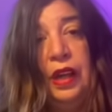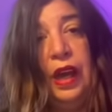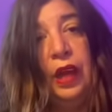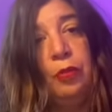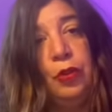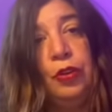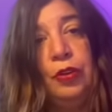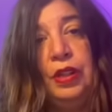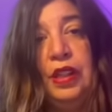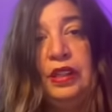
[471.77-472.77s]
and
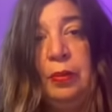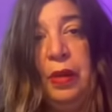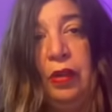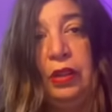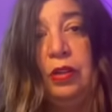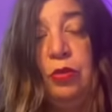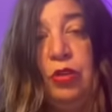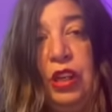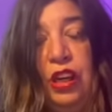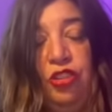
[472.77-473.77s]
Mercury is about
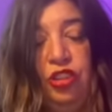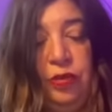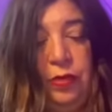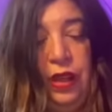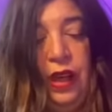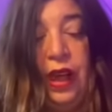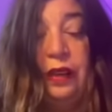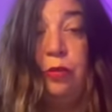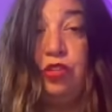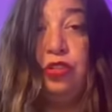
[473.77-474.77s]
communication.
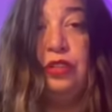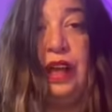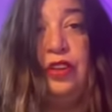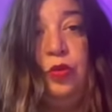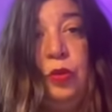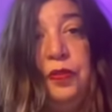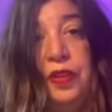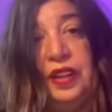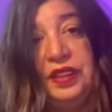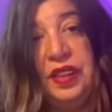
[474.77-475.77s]
And I'm sure that you will
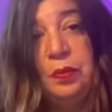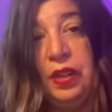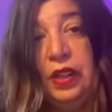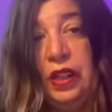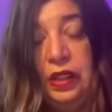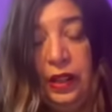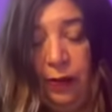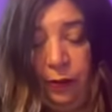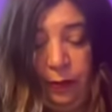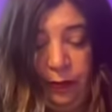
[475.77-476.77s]
find something in
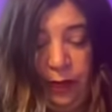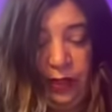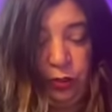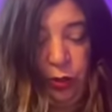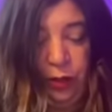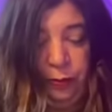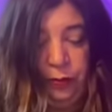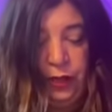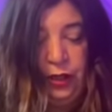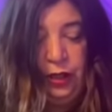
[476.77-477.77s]
there as well.
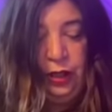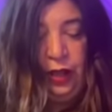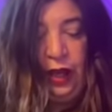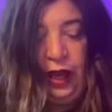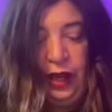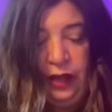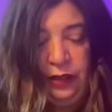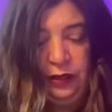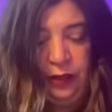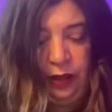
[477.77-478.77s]

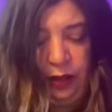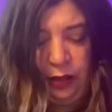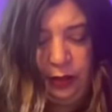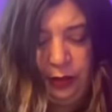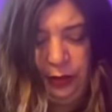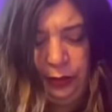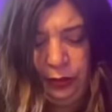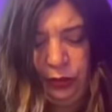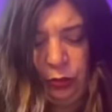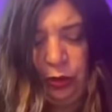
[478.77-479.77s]
And uh, so the